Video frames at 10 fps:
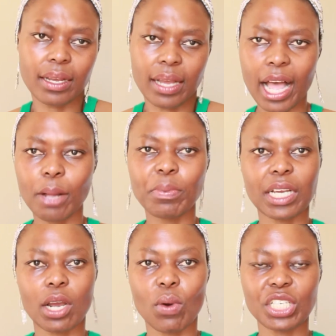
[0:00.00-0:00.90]
helping
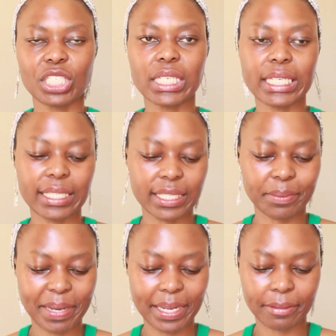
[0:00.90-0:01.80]
her where she needs,
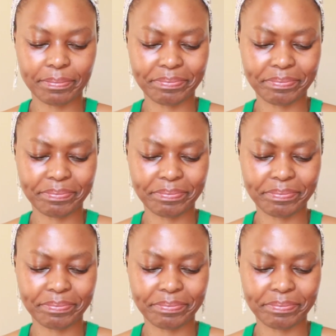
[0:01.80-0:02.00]
but